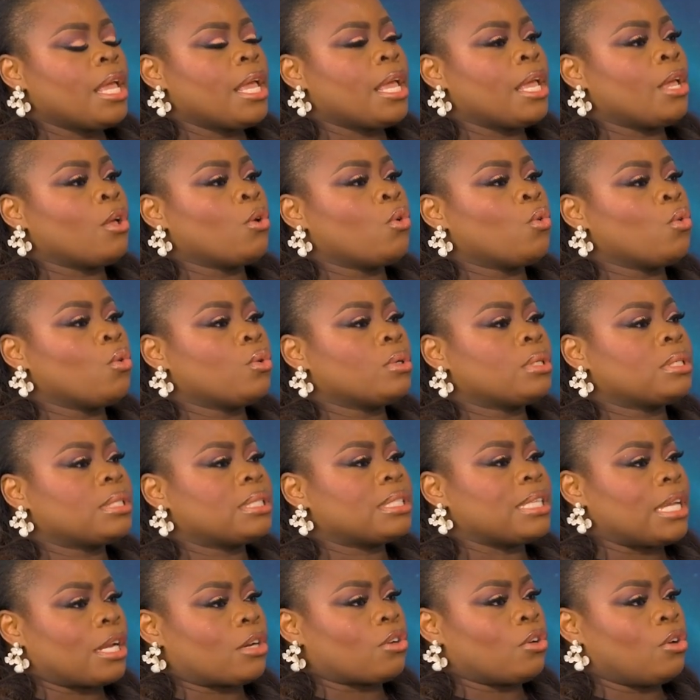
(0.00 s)
a good
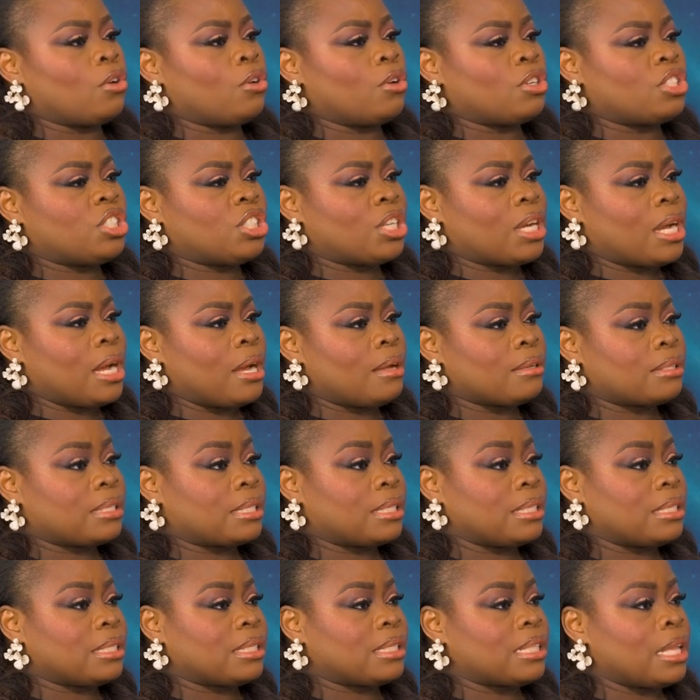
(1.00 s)
technological
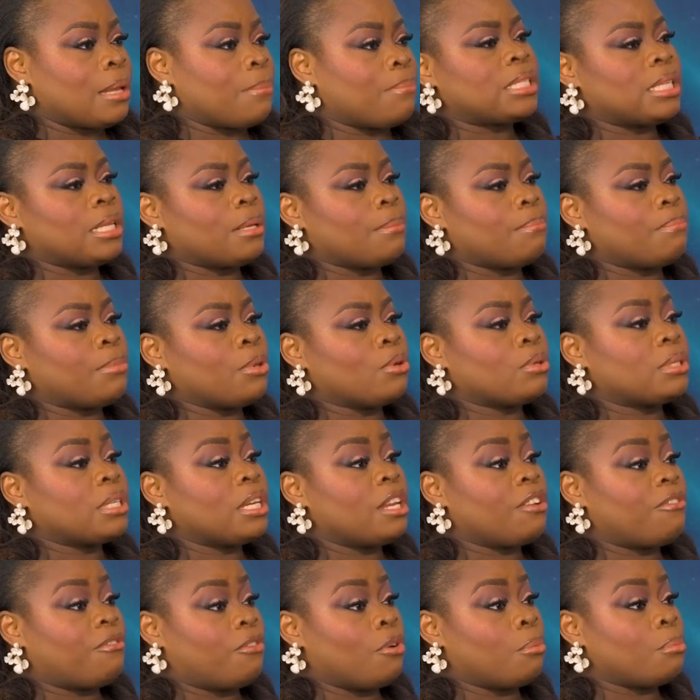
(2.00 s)
system,
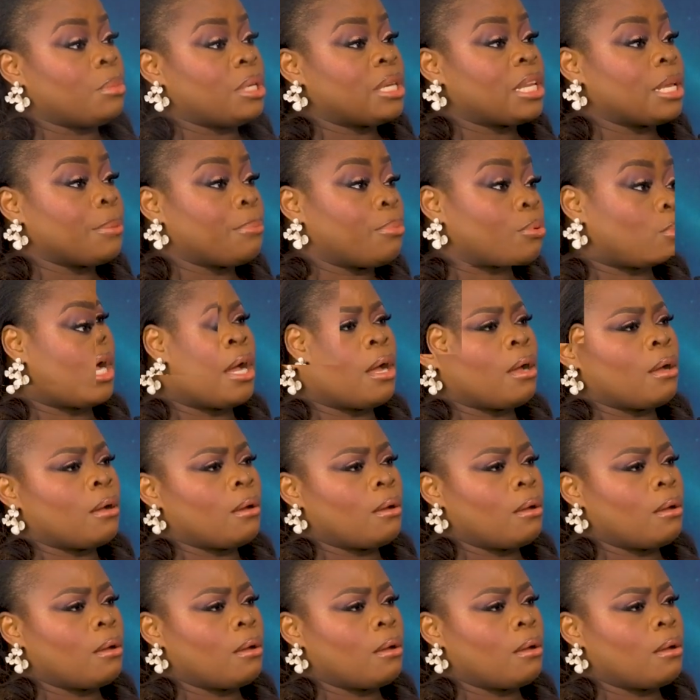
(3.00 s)
building a formidable